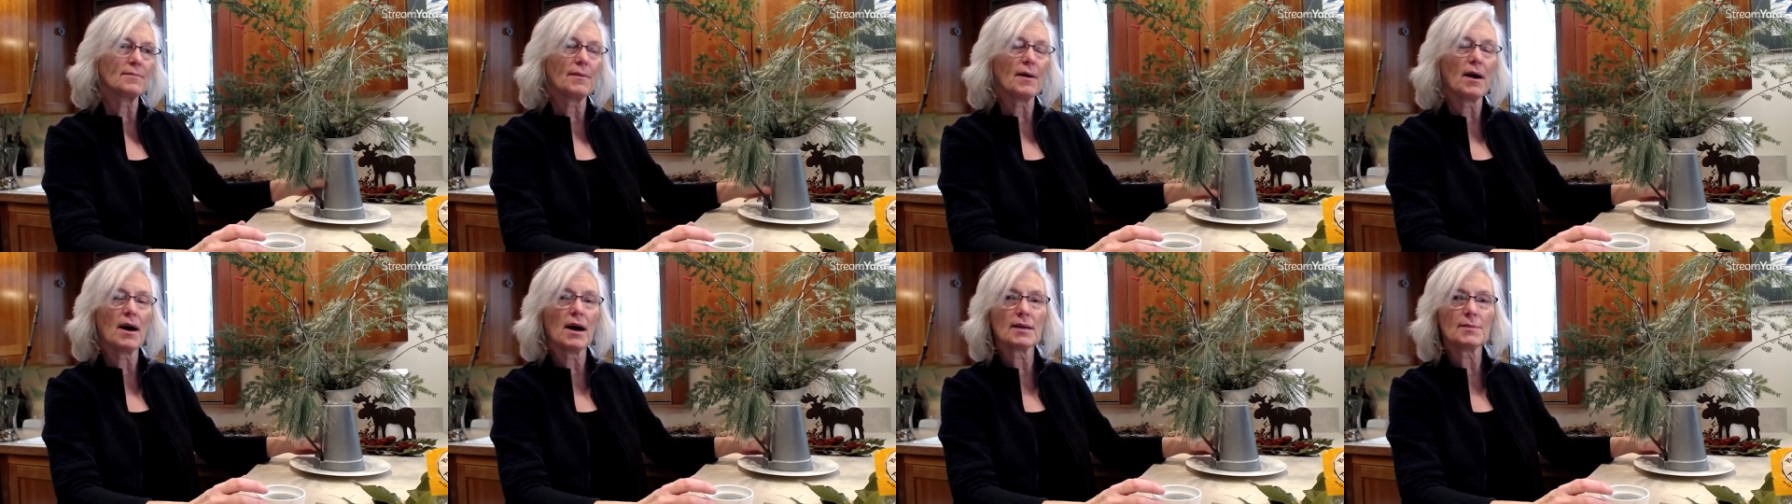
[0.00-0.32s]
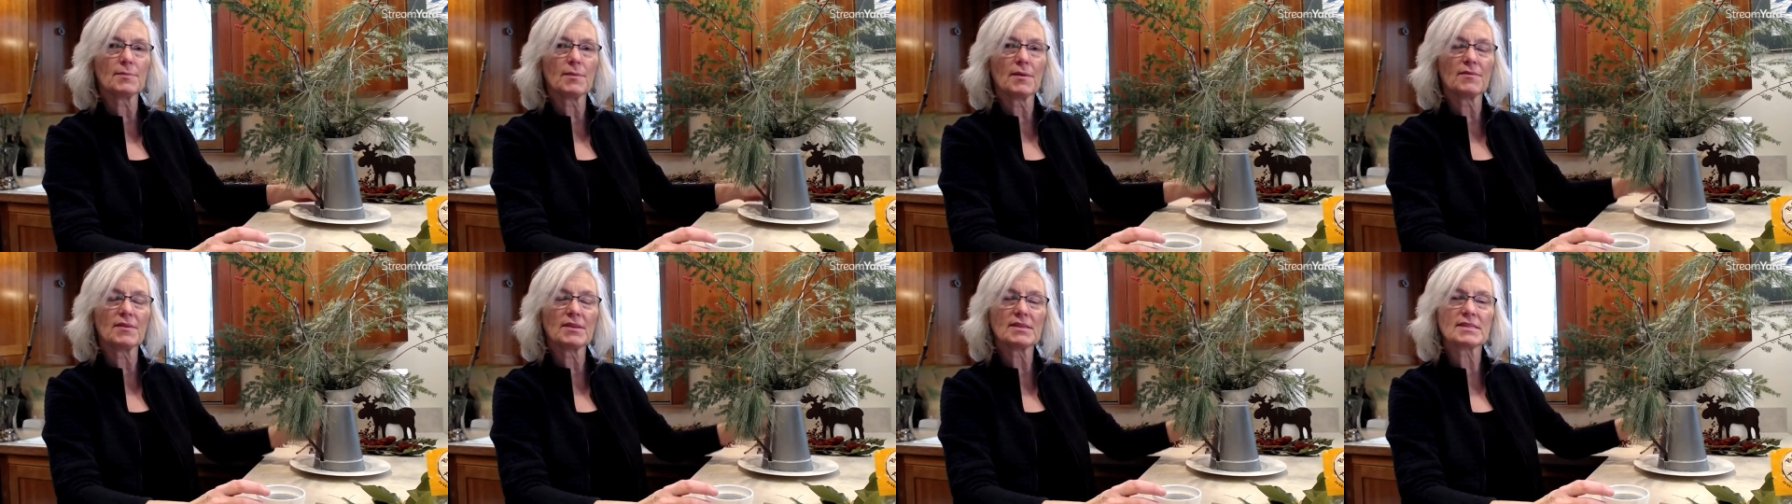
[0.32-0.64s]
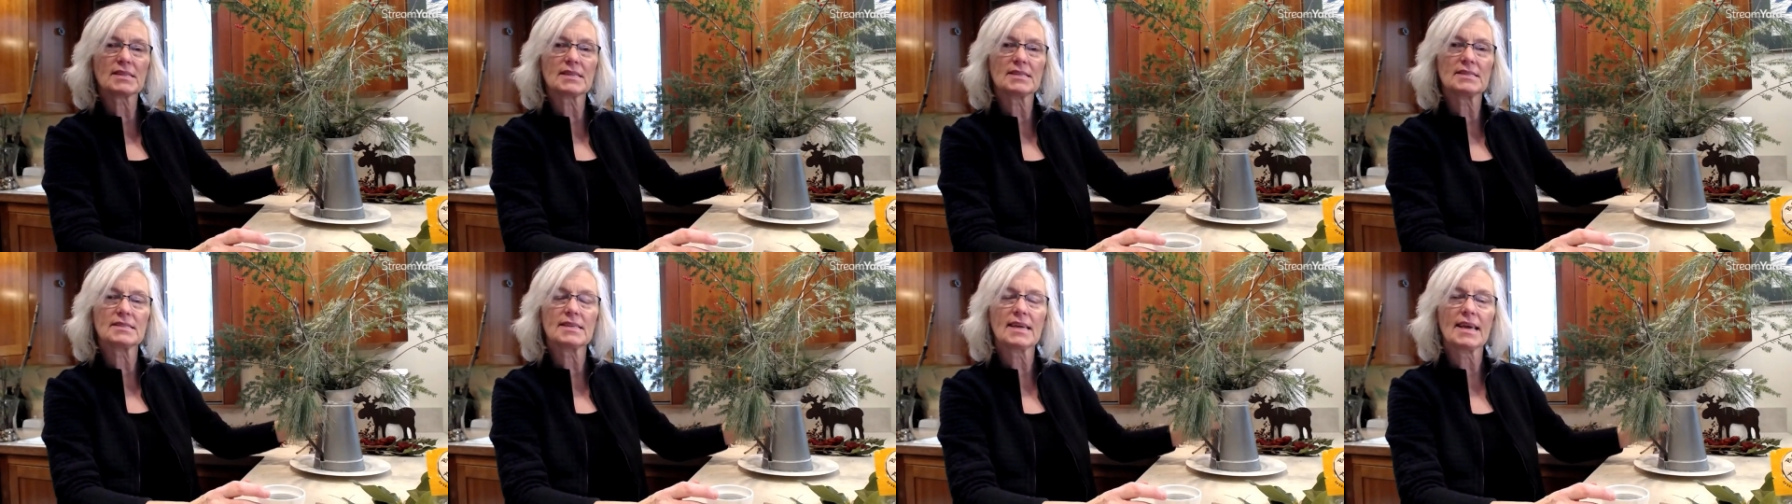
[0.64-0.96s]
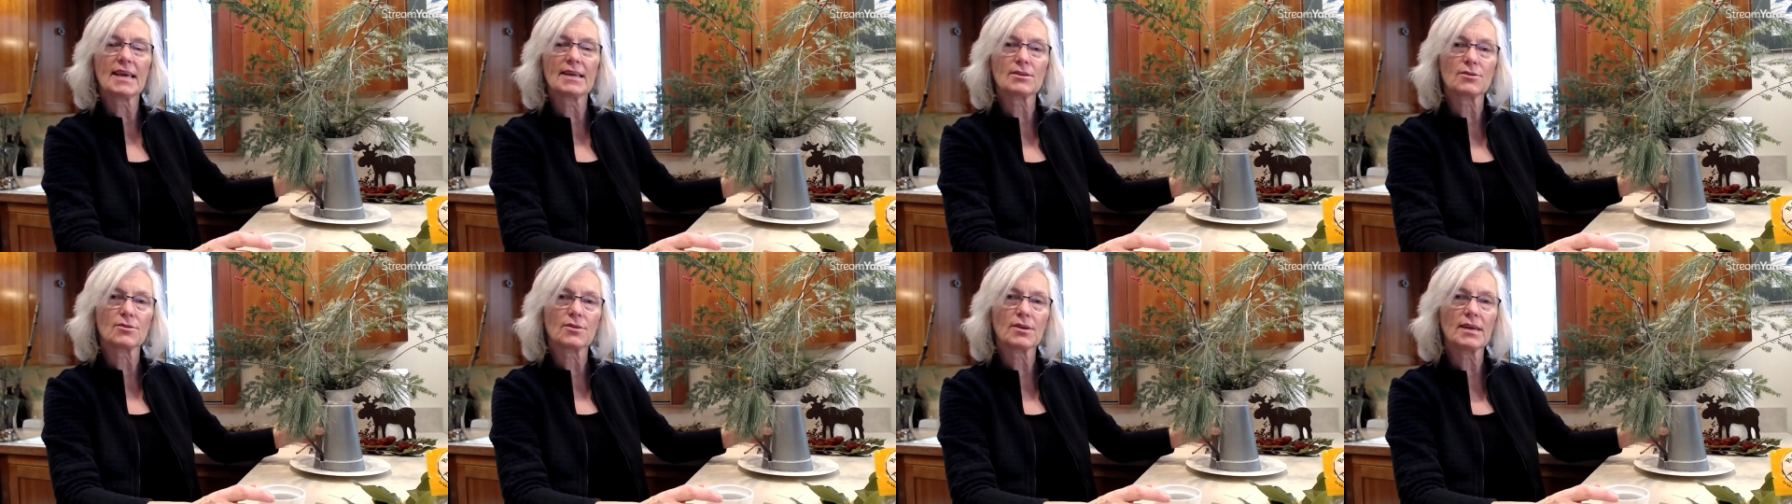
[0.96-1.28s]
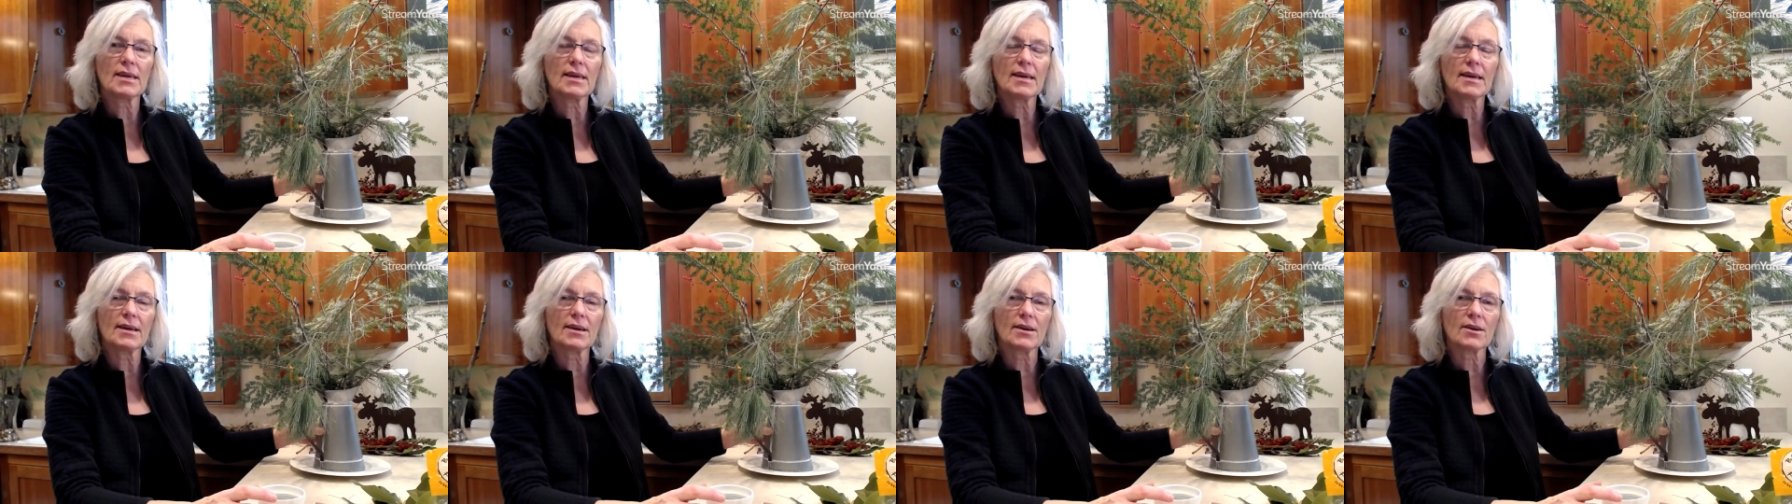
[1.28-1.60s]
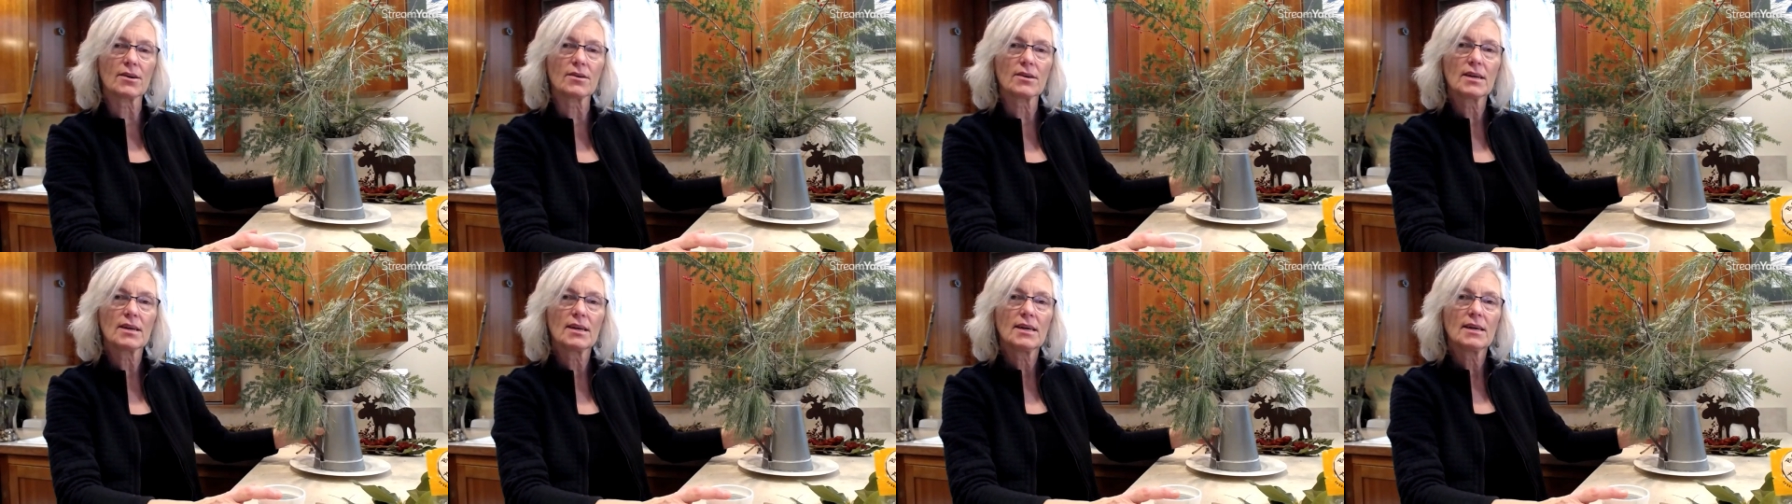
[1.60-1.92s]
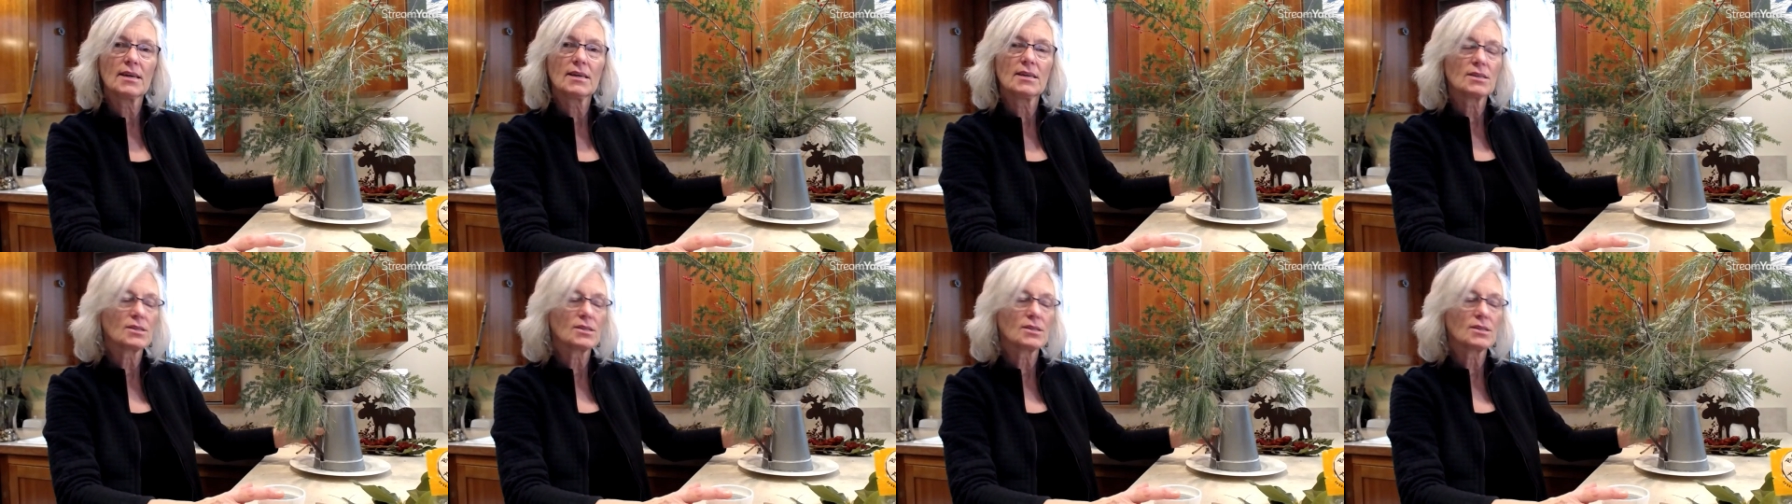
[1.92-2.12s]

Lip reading: in the bottom of this container here